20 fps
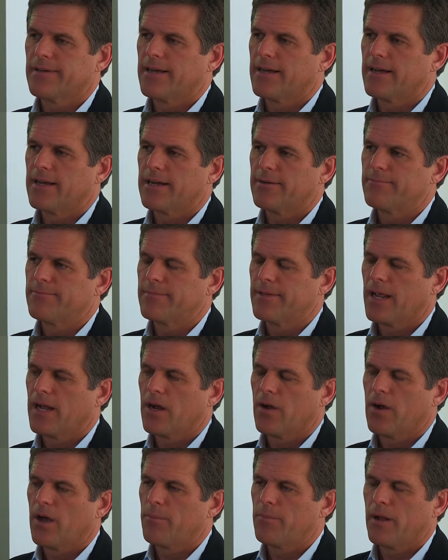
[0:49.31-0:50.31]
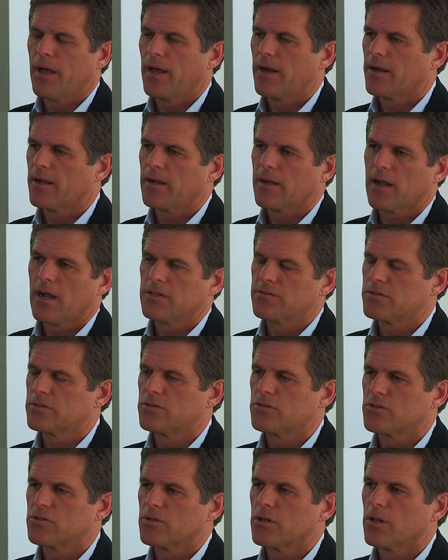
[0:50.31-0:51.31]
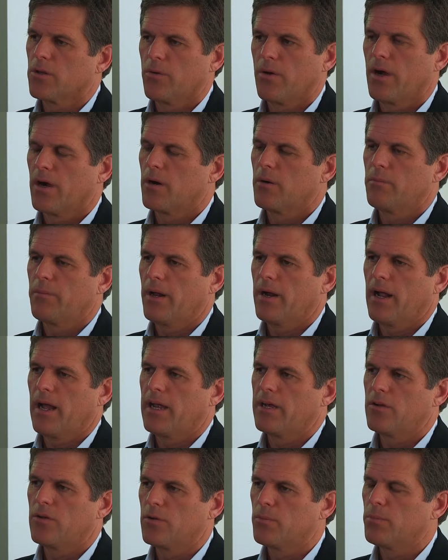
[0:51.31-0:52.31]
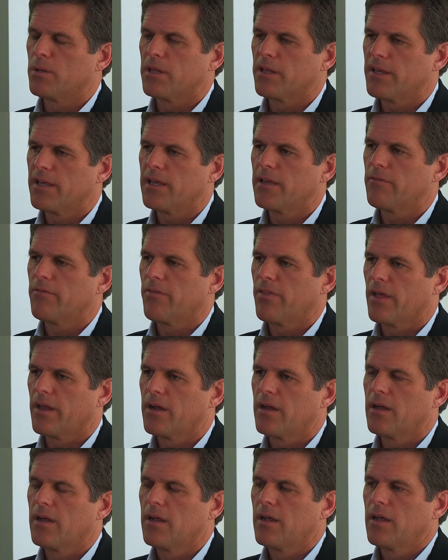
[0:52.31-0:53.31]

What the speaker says: I'm not a constitutional lawyer, but I do believe that